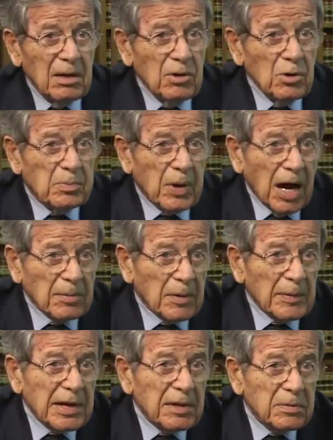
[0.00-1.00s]
who
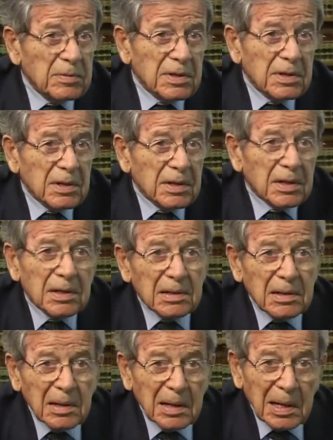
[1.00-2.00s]
probably uh,
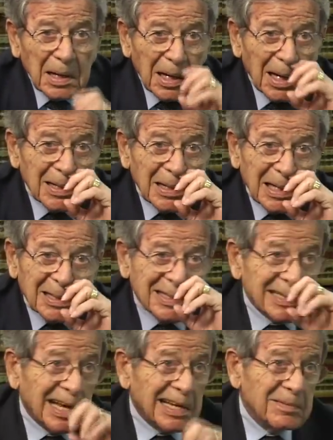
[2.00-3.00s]
had
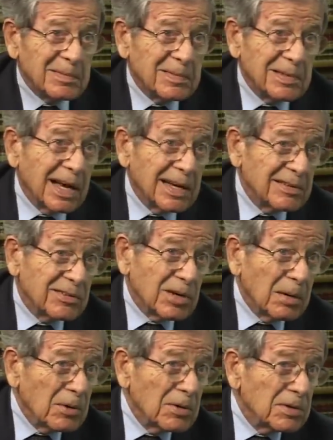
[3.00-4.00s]
Nixon not got in
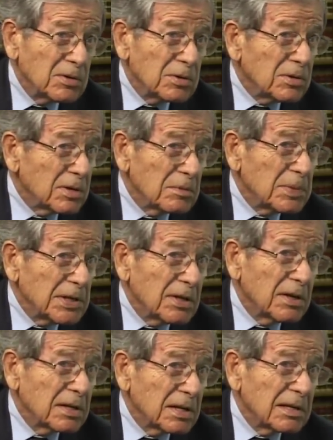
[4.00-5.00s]
trouble, who could have been
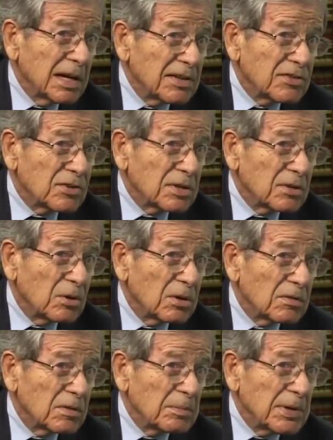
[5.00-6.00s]
on the Ninth Circuit Court
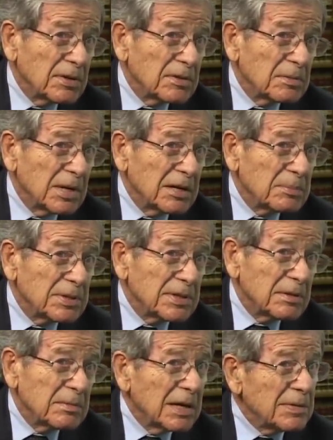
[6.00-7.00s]
of Appeal, in my
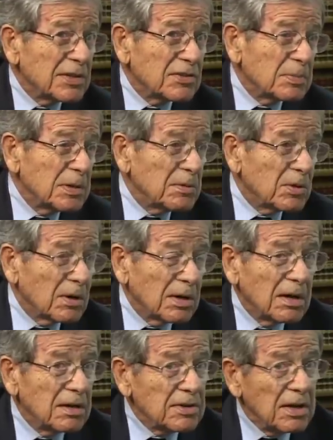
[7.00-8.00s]
opinion, maybe the Supreme Court.
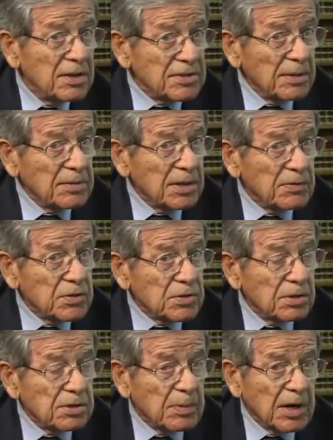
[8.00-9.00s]
Same thing for
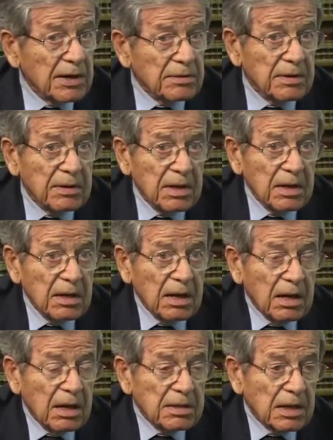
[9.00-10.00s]
George Brown.
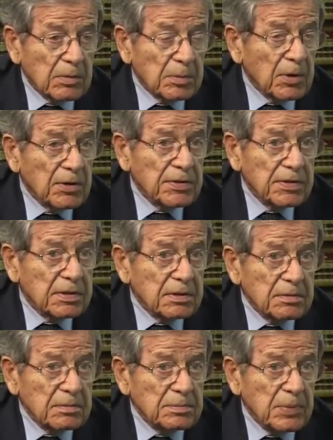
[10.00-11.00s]
They were both
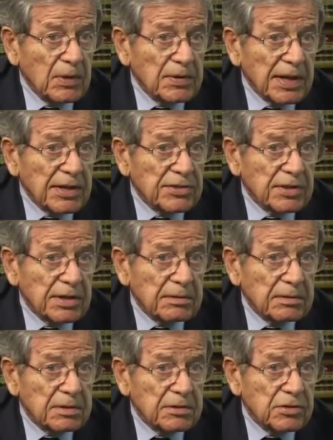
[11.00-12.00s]
both excellent
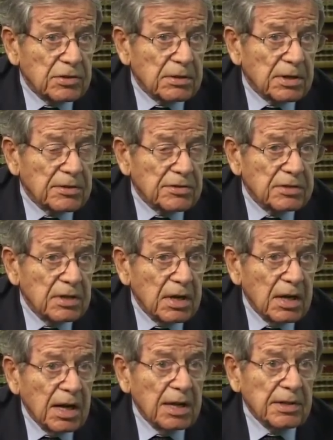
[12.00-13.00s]
jurists.
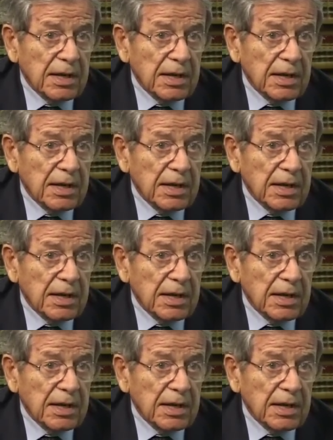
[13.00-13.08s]
And